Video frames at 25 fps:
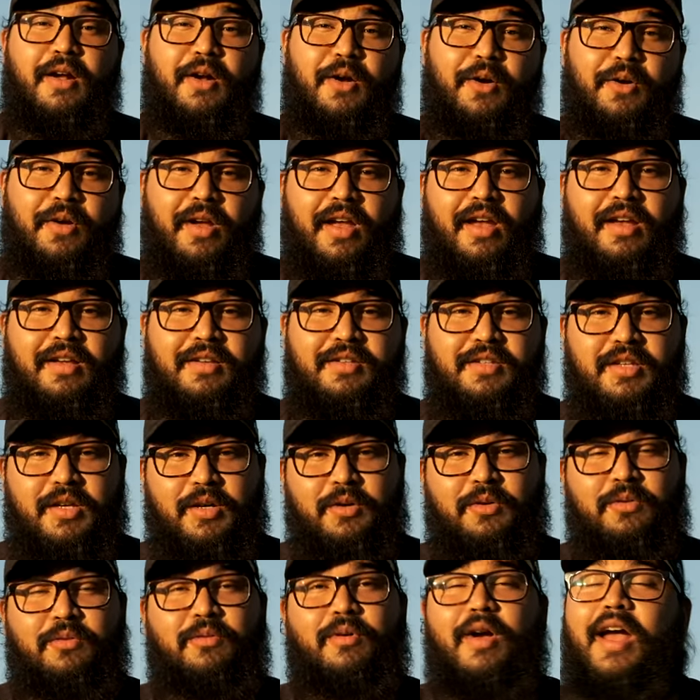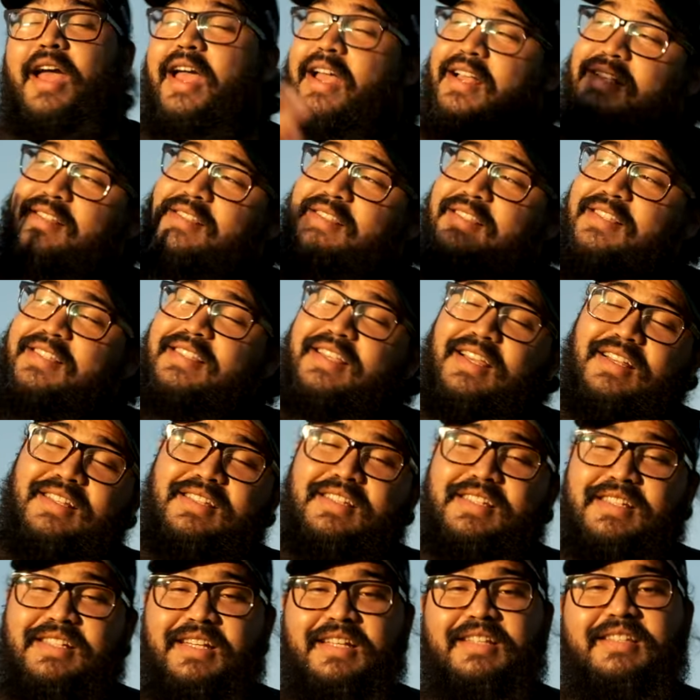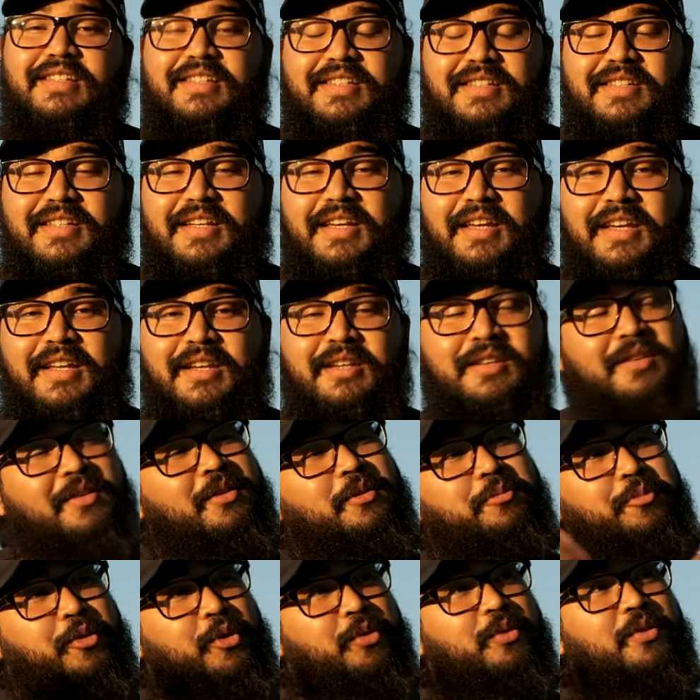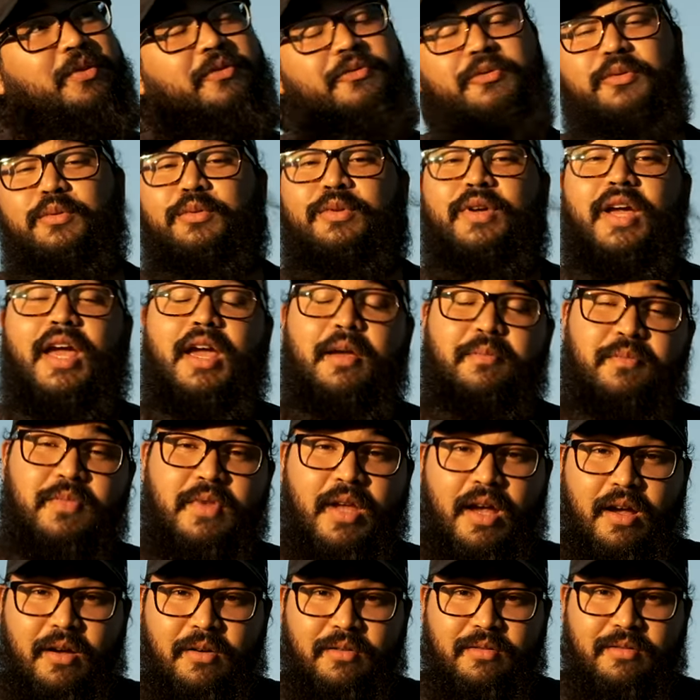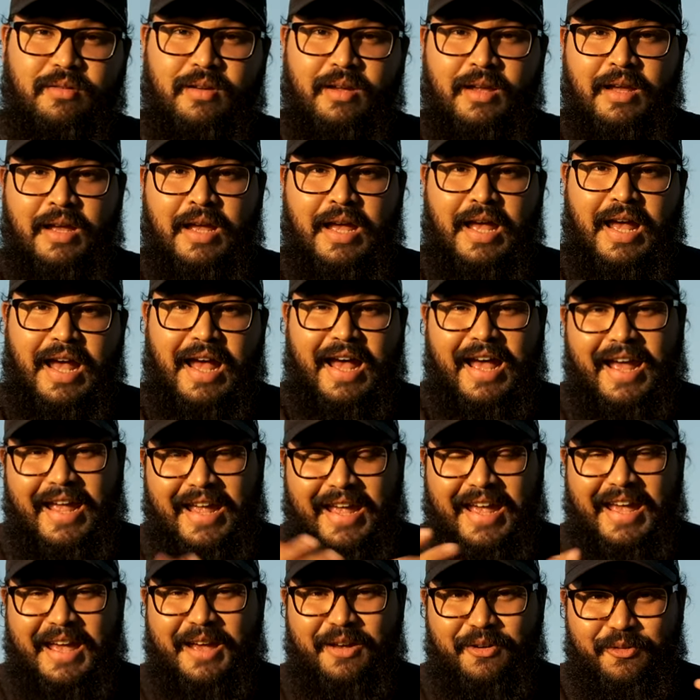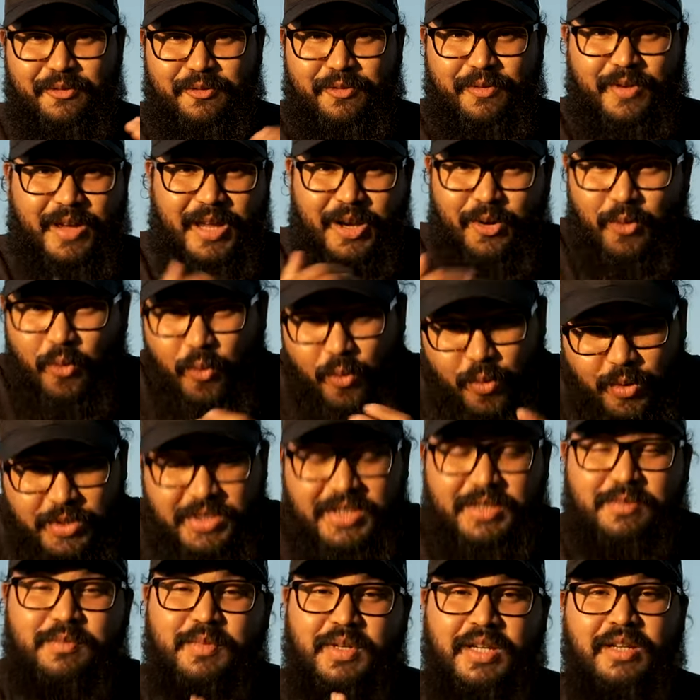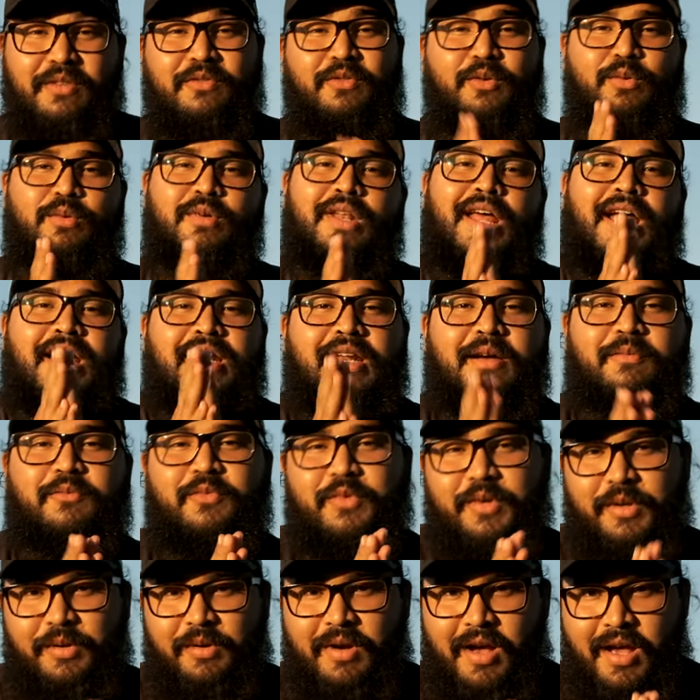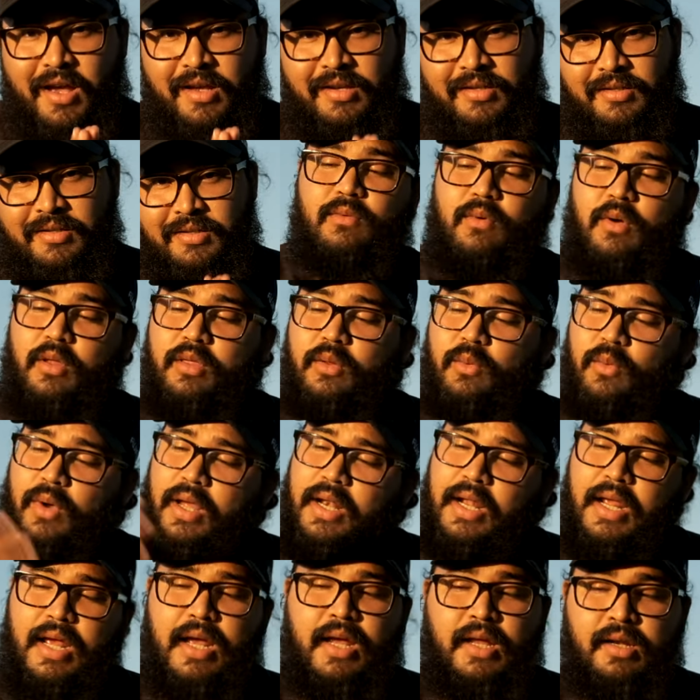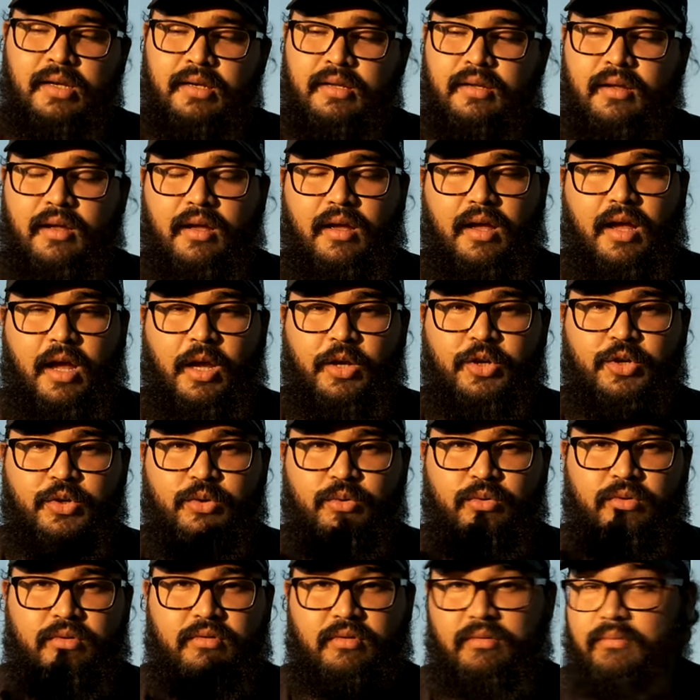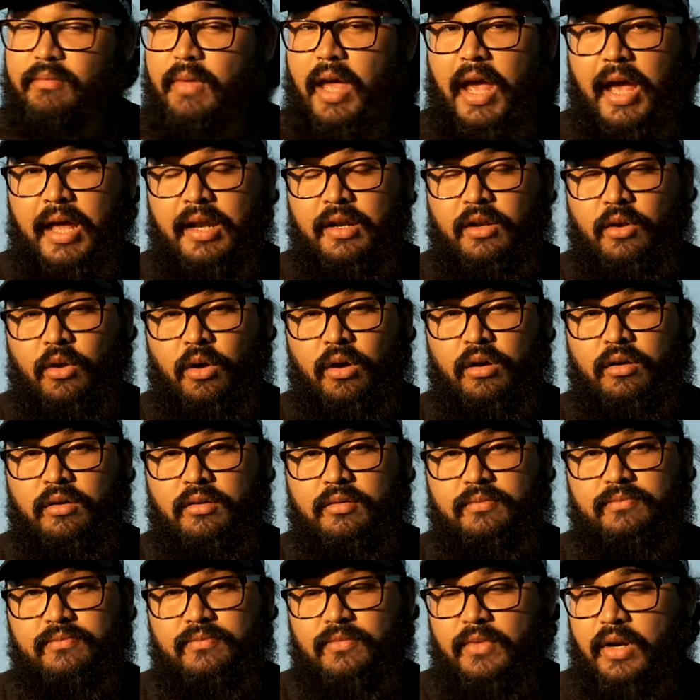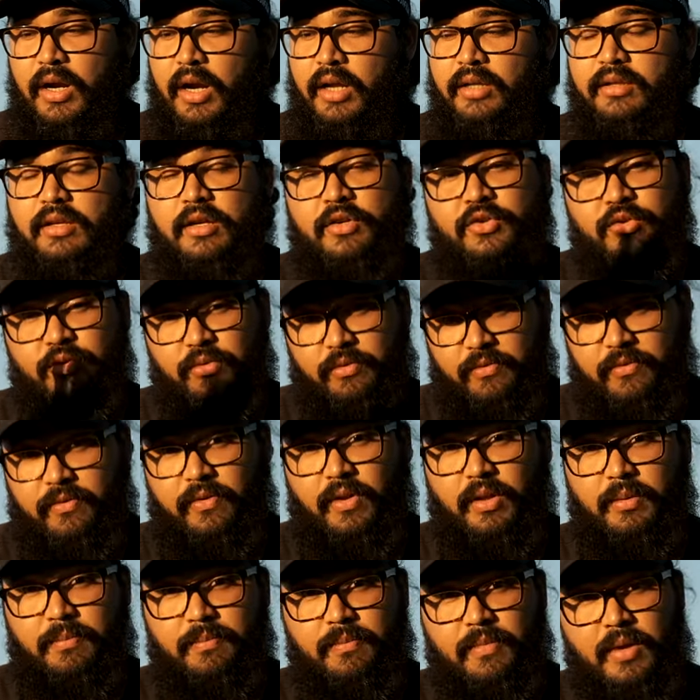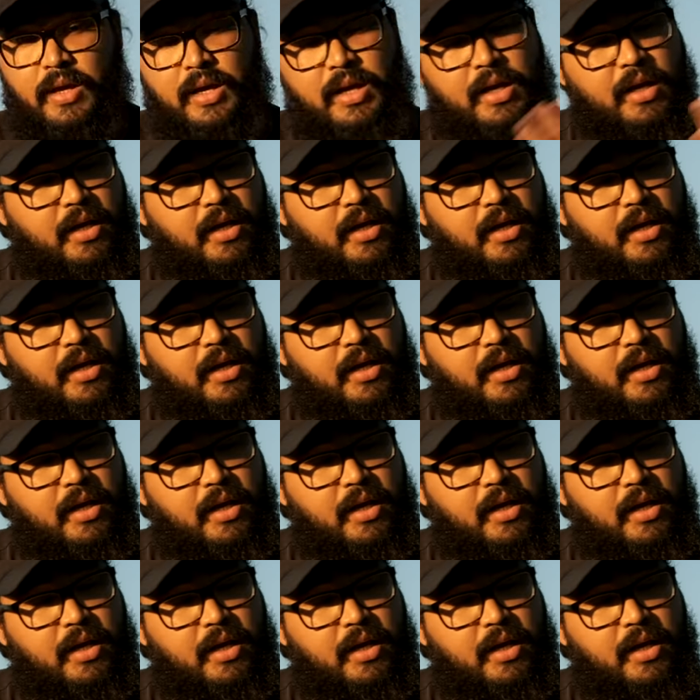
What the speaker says: Okay, so as the sun sets in the beautiful Cape Town, I have an awesome review lined up for you guys. On the one hand, I shoot analogue, right? I shoot film.